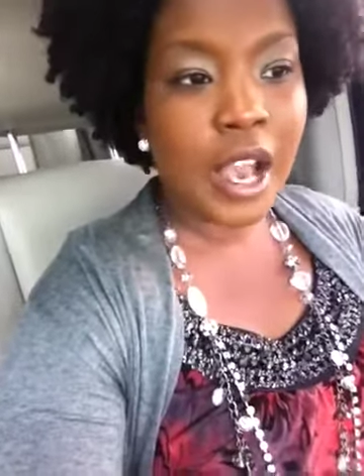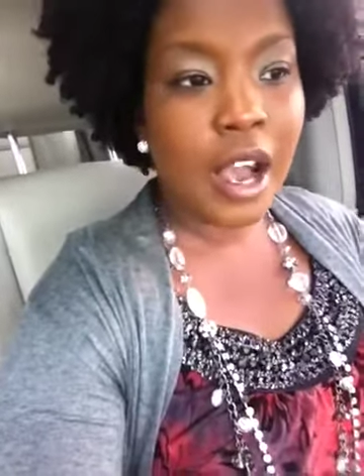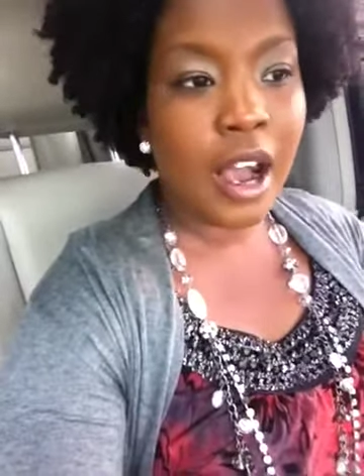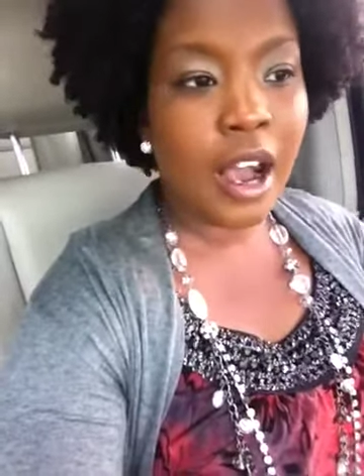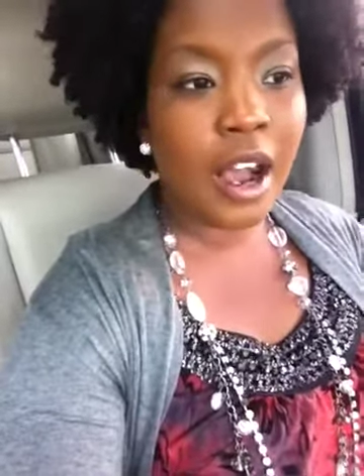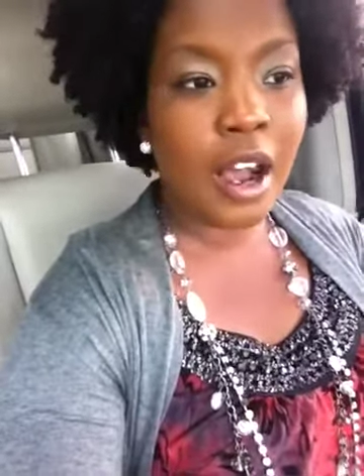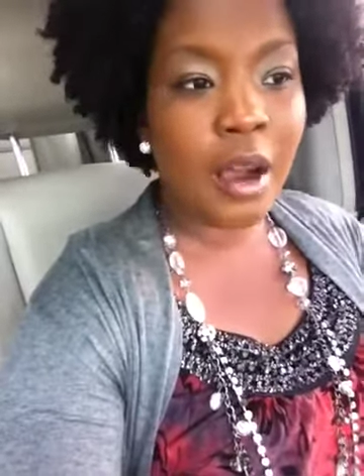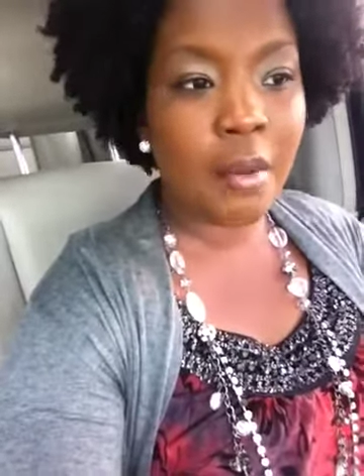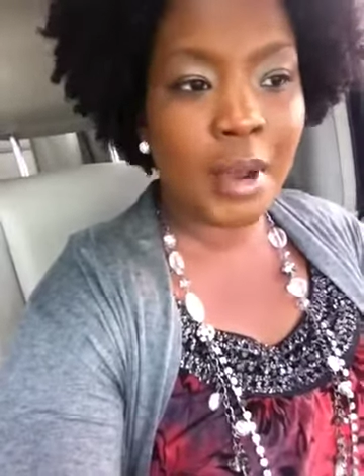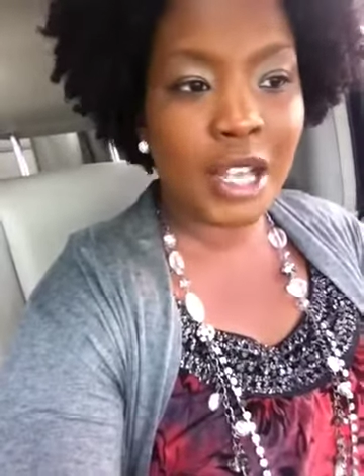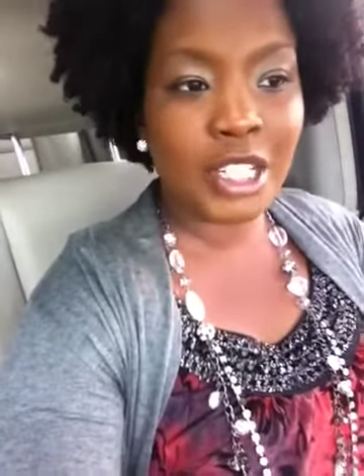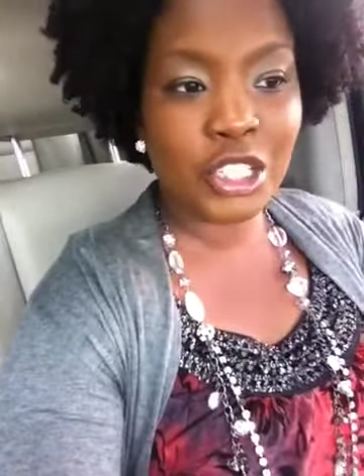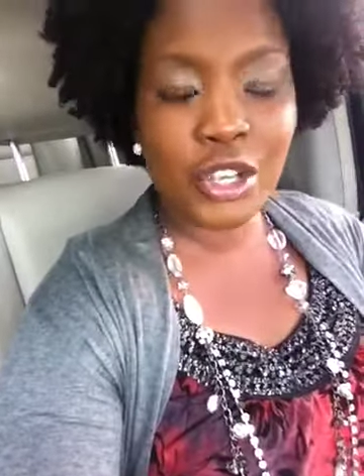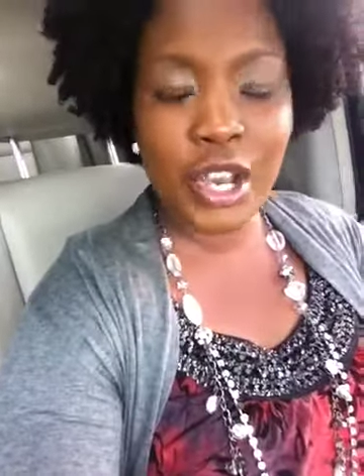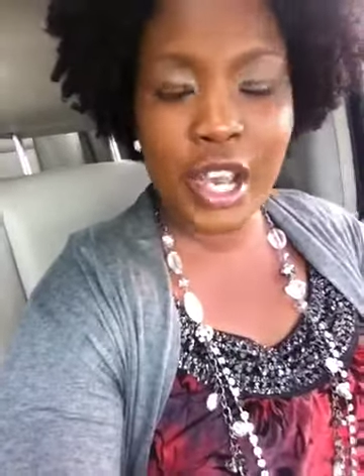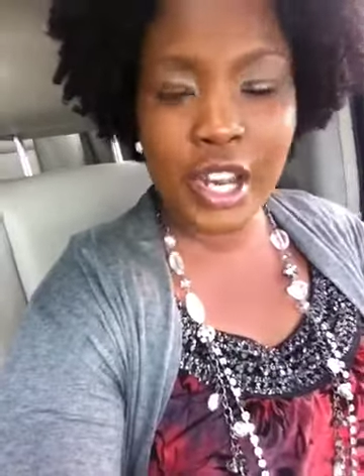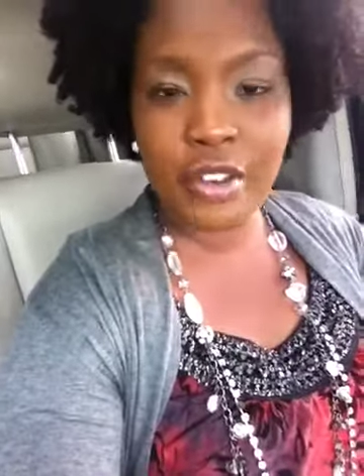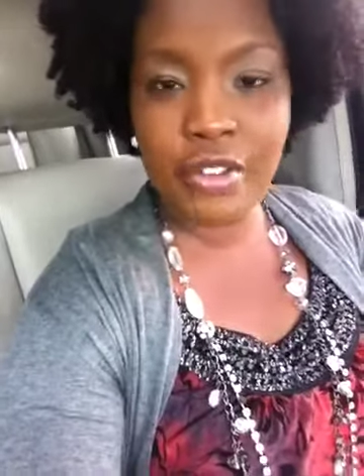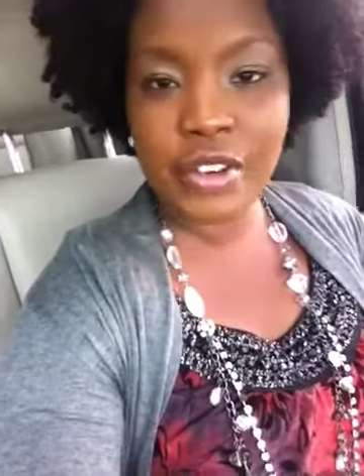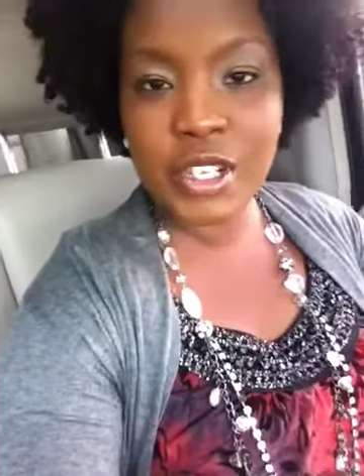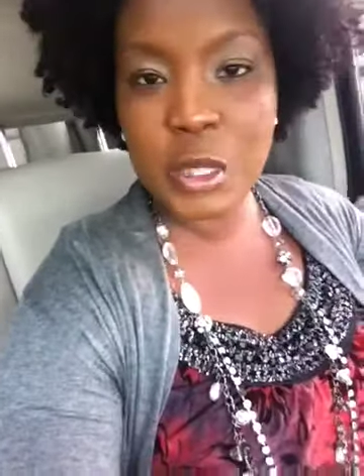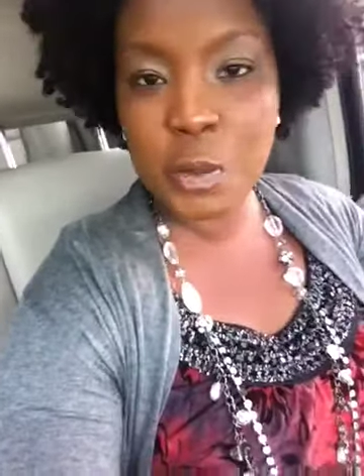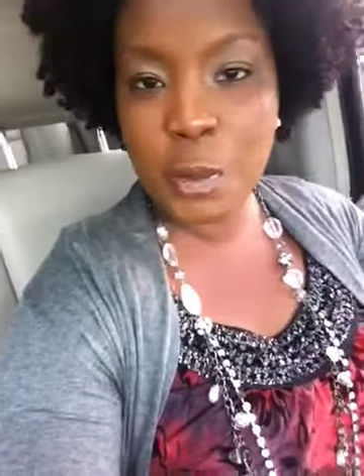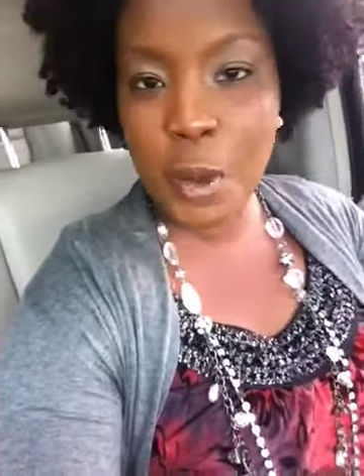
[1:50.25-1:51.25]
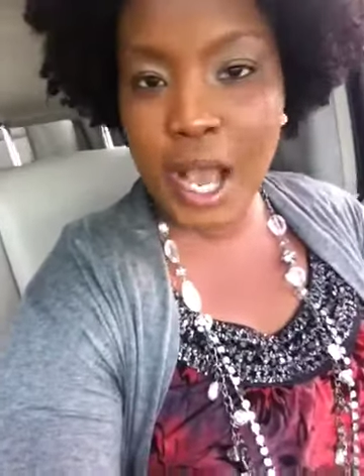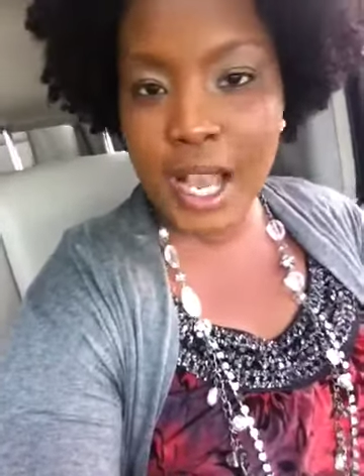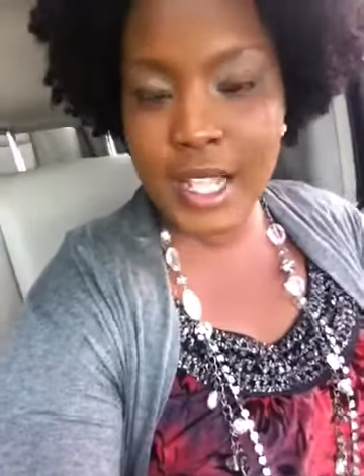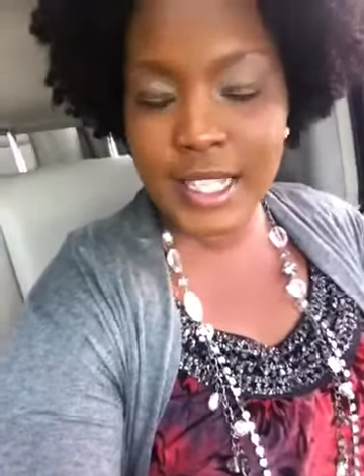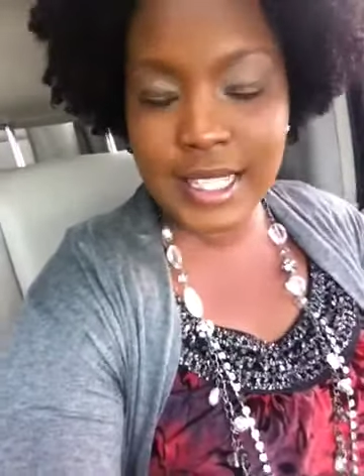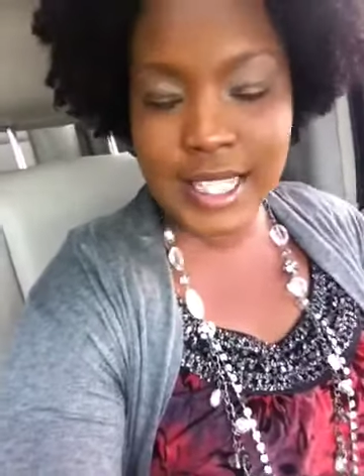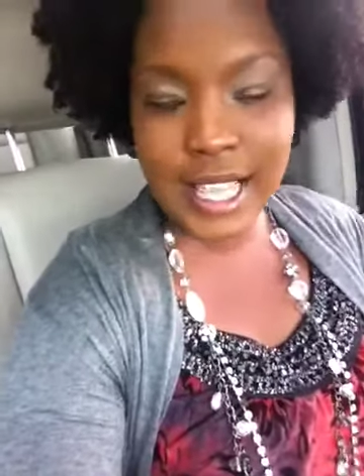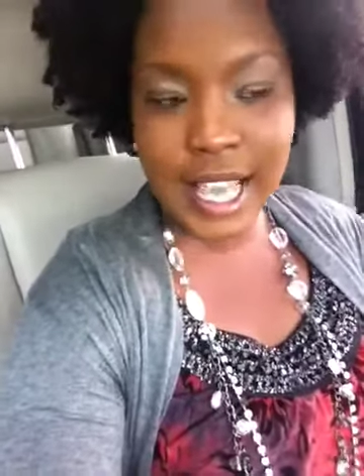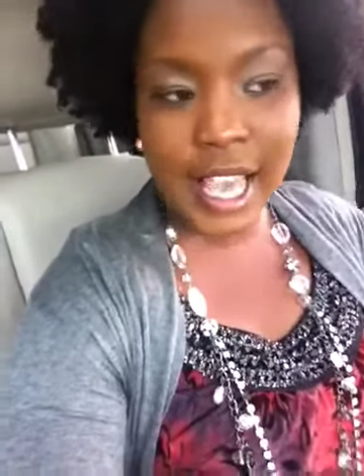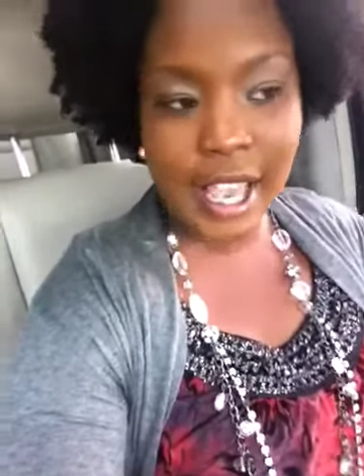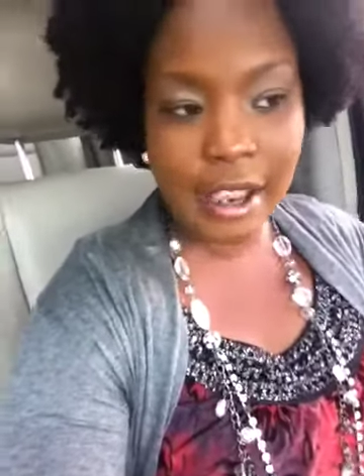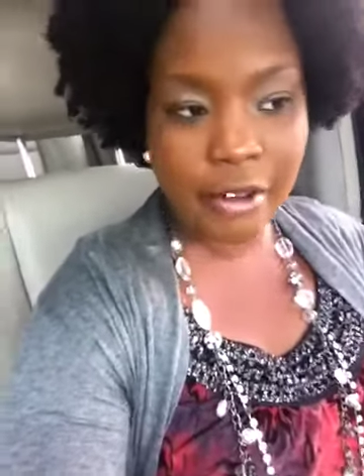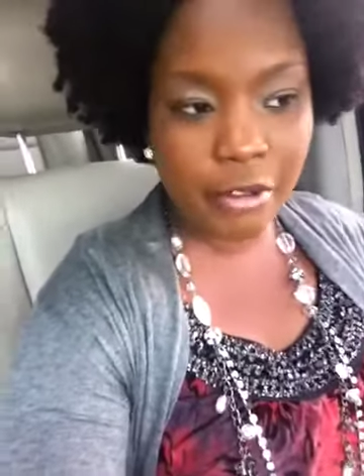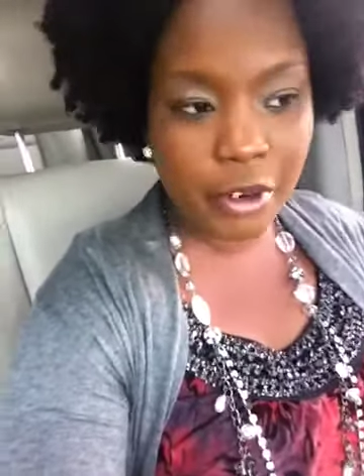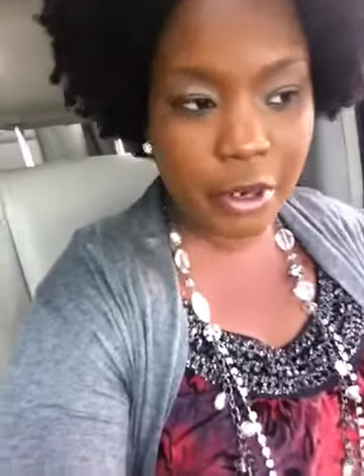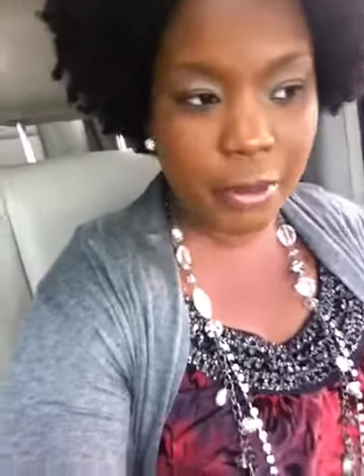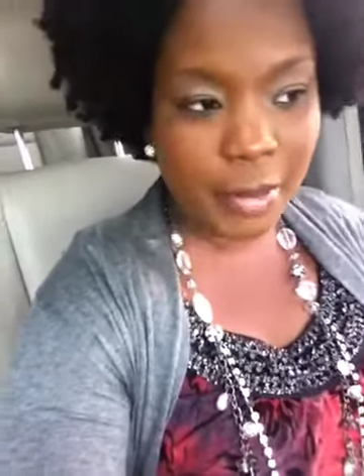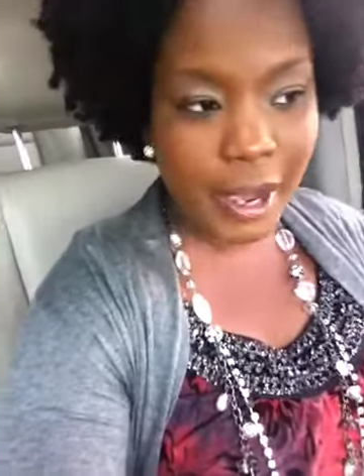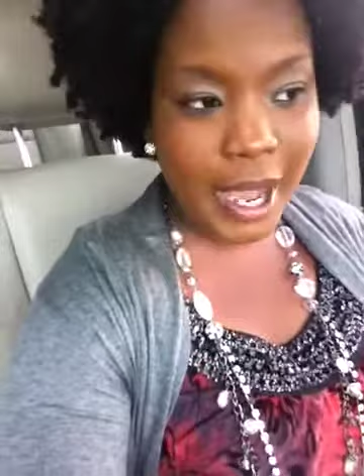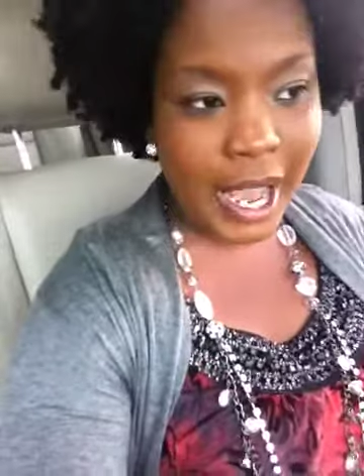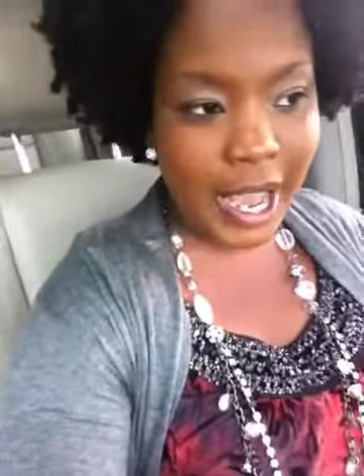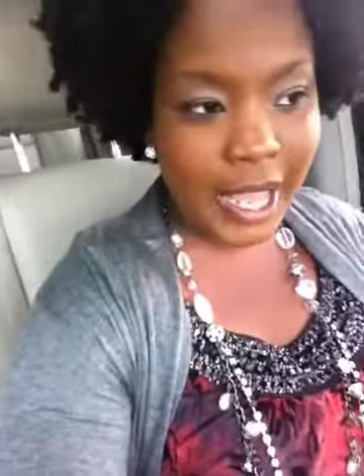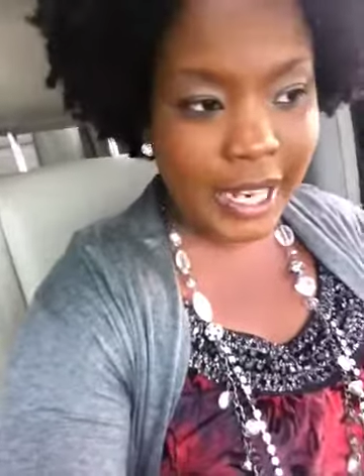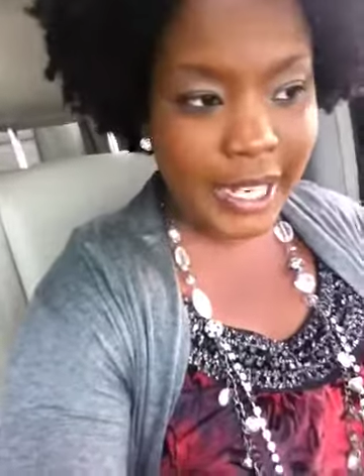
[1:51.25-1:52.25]
Um, I try to respond to
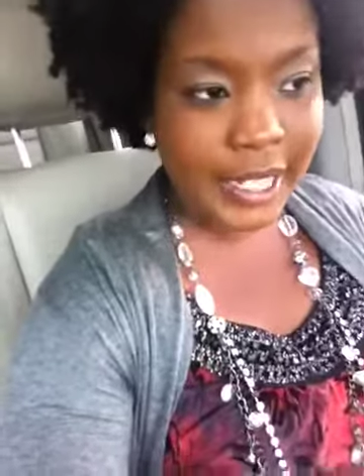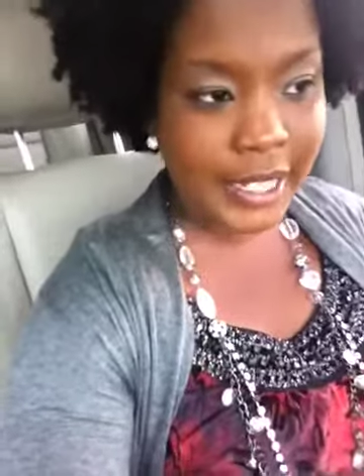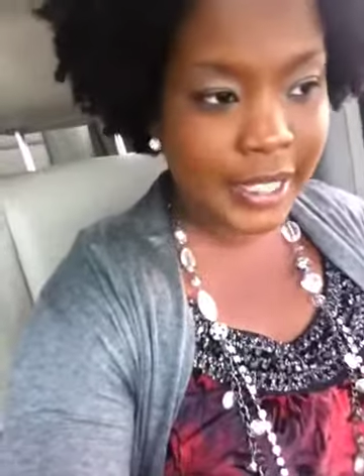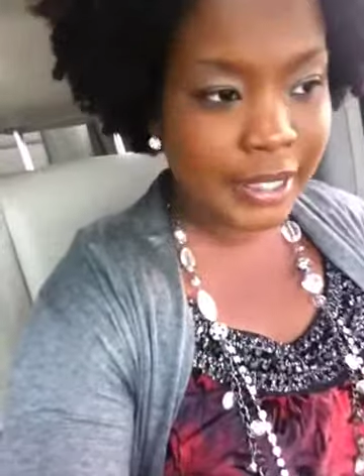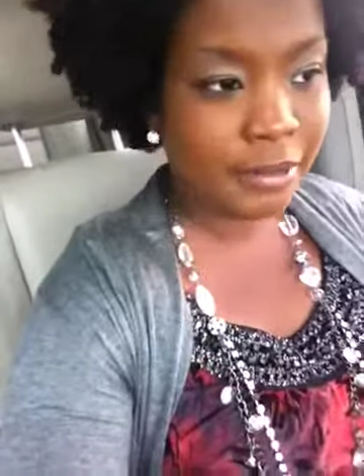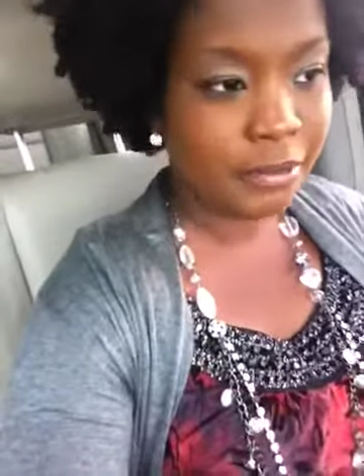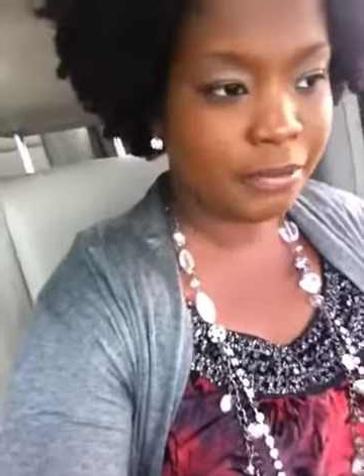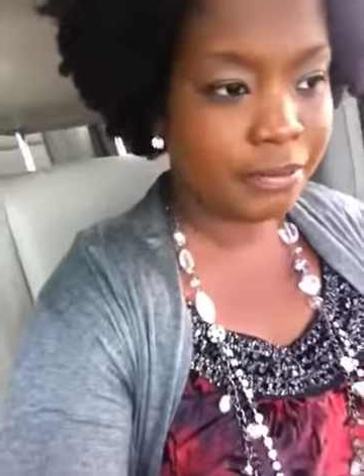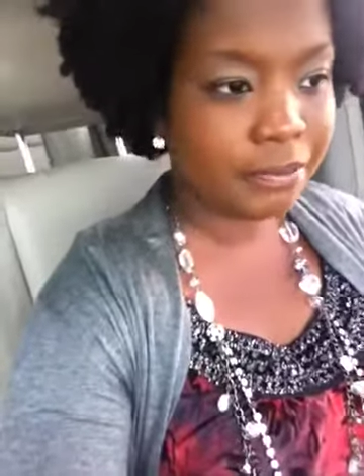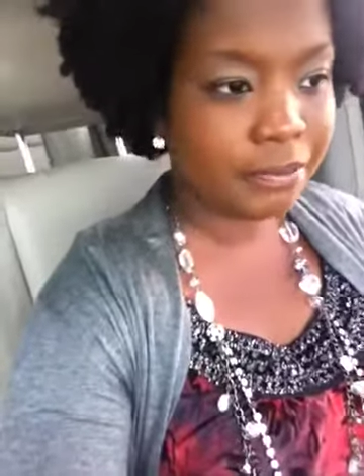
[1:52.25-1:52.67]
everybody,